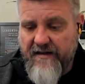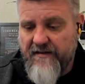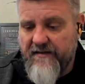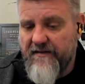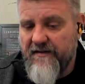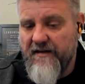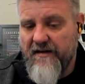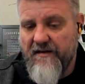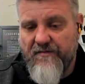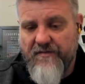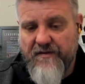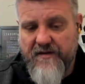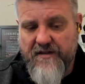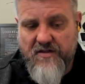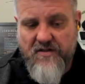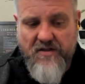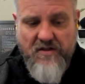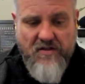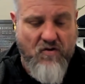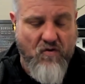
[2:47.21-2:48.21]
if it's
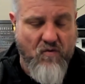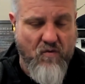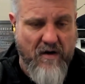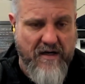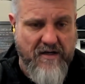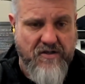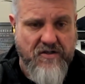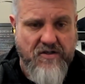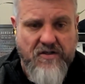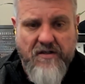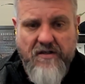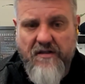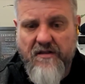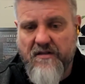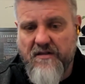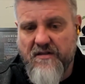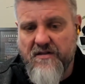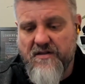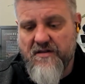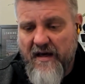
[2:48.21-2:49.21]
just
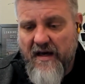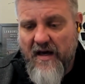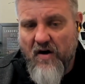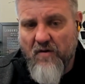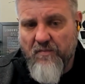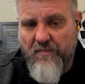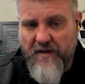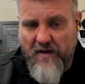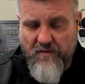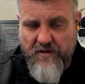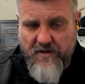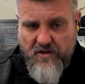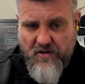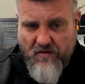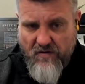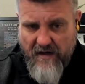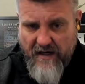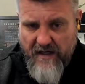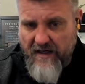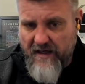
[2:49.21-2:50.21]
questions, helping with
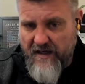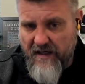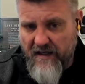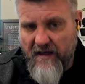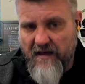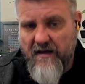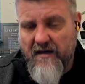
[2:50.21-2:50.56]
training,